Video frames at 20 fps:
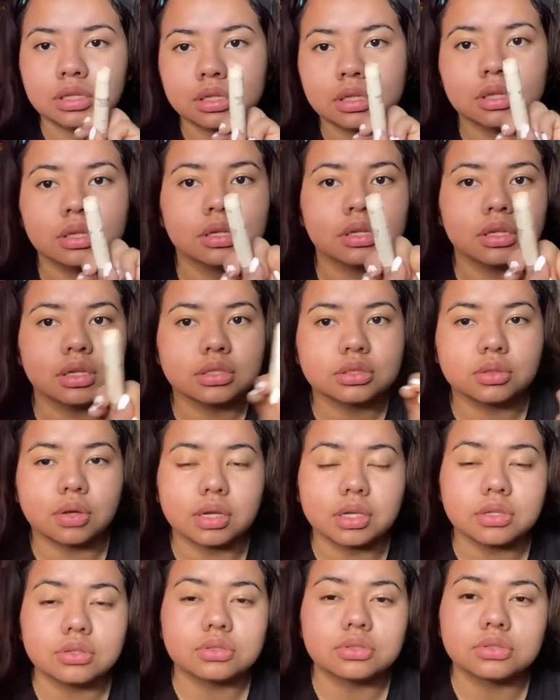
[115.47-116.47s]
to make
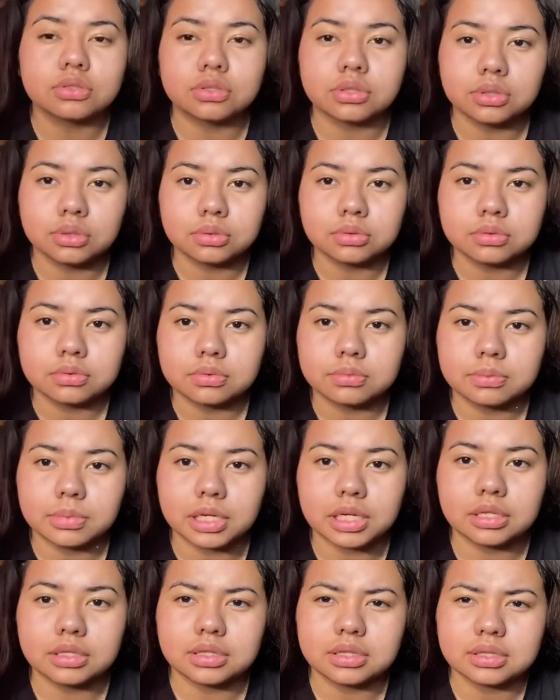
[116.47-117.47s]
sure
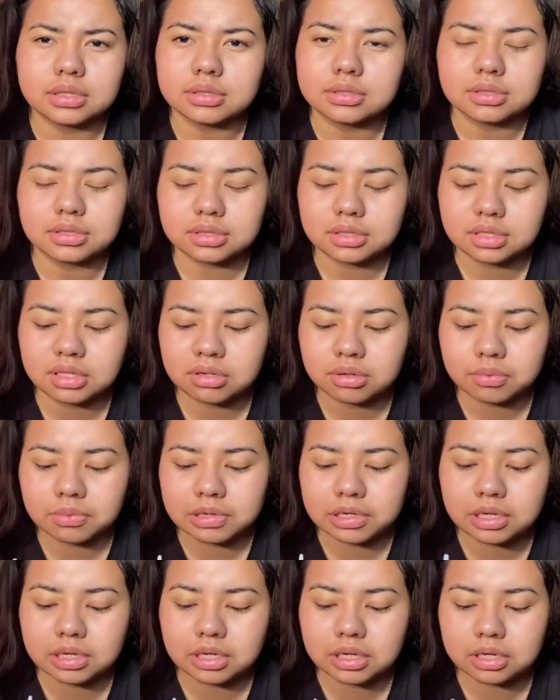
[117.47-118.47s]
the
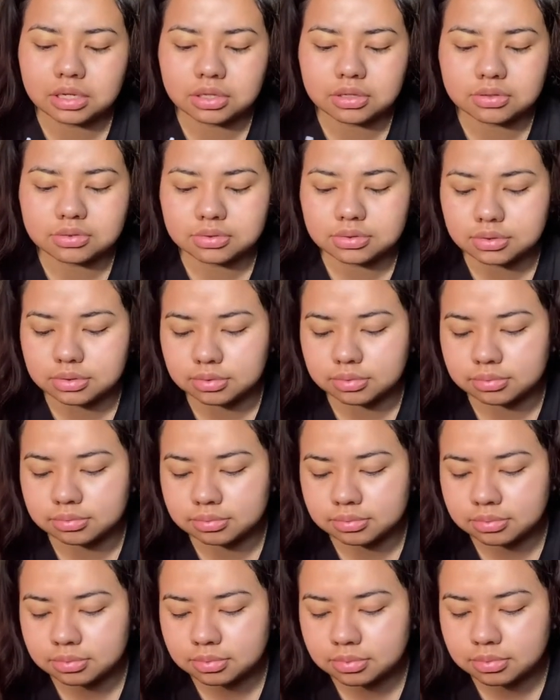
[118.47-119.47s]
eyeshadow pops more,
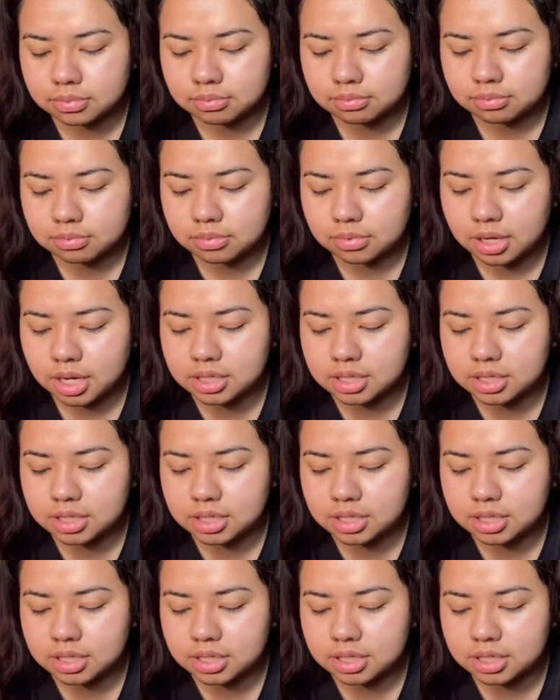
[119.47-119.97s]
but you don't